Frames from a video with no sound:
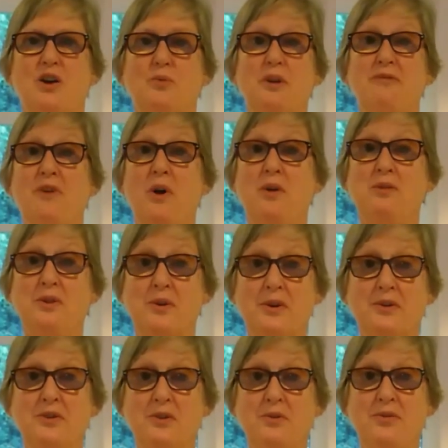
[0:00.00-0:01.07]
we've all
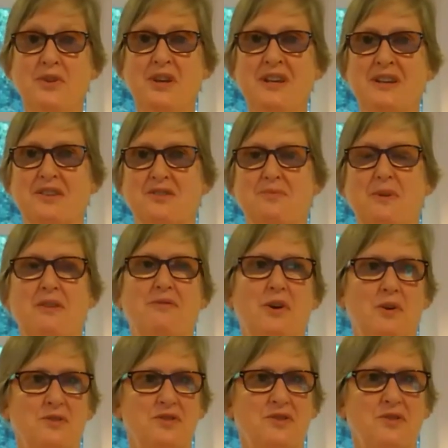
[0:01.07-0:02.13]
learned new things. We've
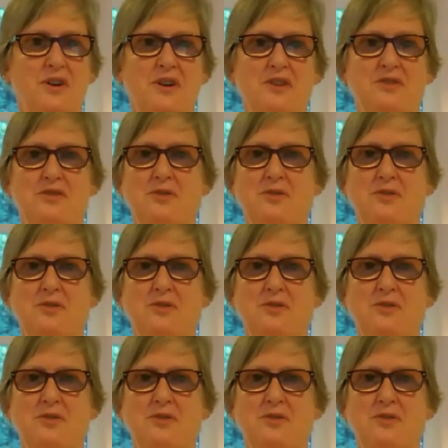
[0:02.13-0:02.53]
all started